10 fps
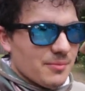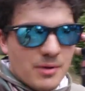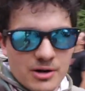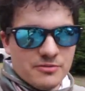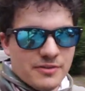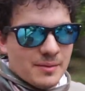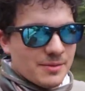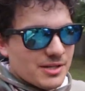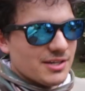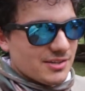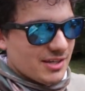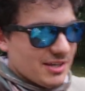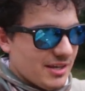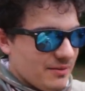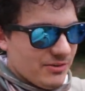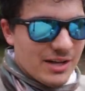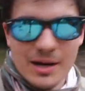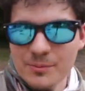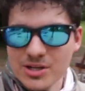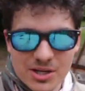the Martin family, because every
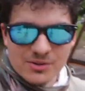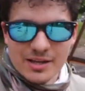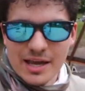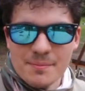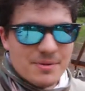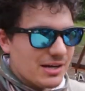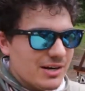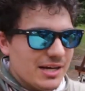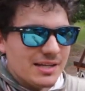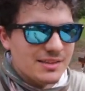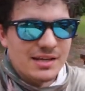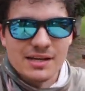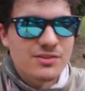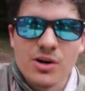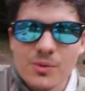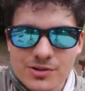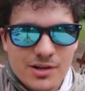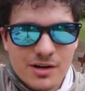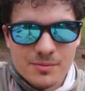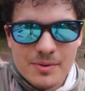time we go camping or anything, it's always Dr.